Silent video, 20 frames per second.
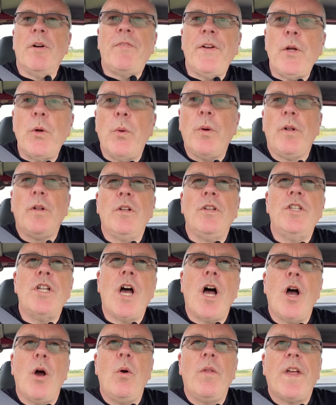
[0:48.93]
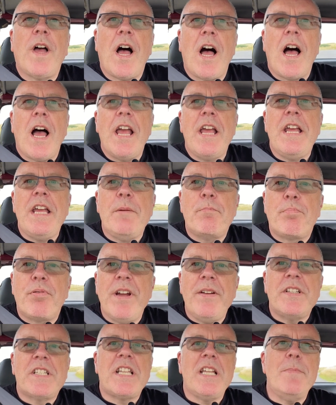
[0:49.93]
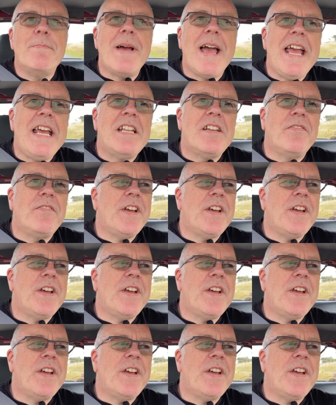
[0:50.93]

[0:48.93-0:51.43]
of you will know that I previously made